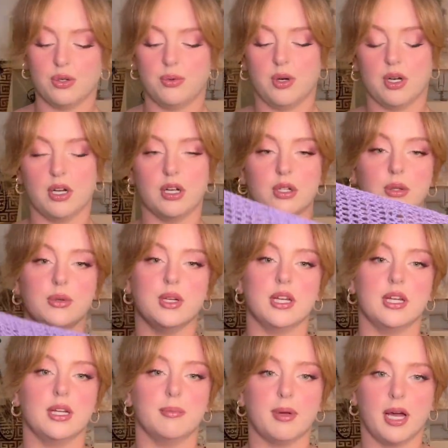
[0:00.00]
want to include it
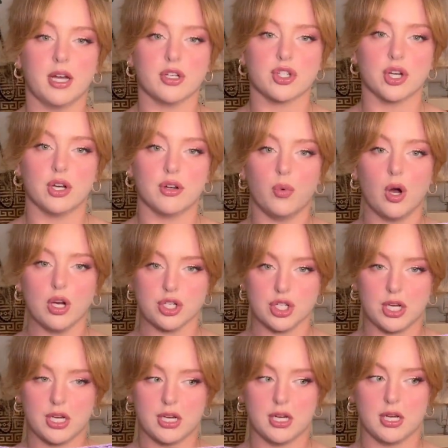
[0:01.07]
in a batch of
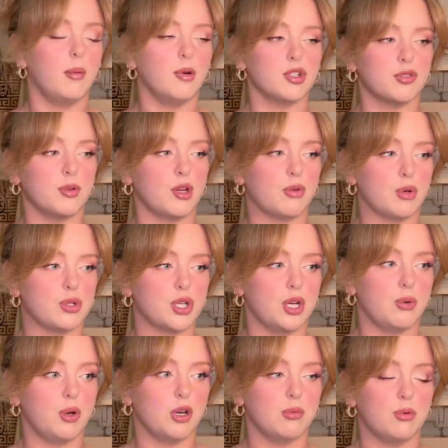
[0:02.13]
washing a bunch of my crochet
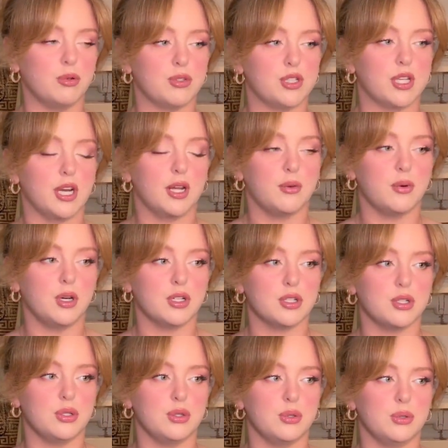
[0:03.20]
wearables that I want
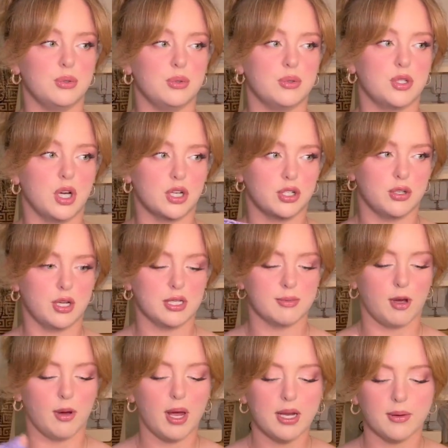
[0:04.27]
to talk to you guys
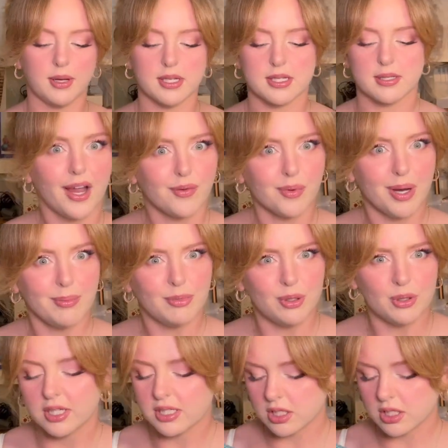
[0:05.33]
about. Anyways, I ramble. Let's